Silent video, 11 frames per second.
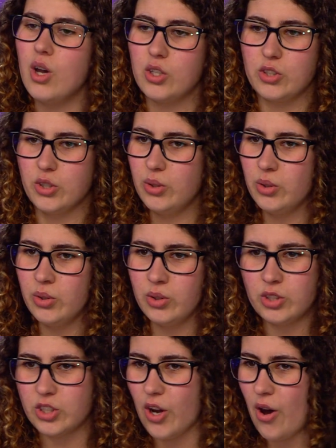you to
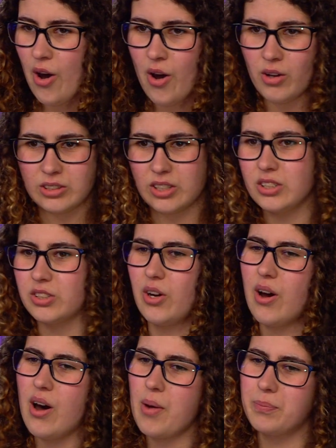just
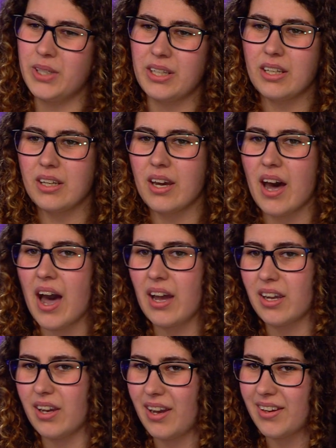deserve me. I
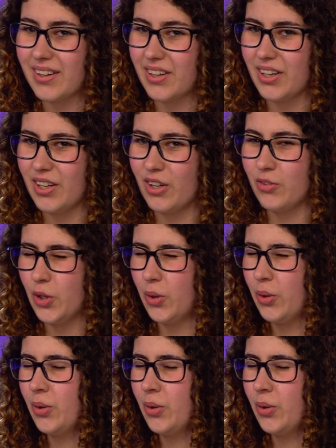can't give you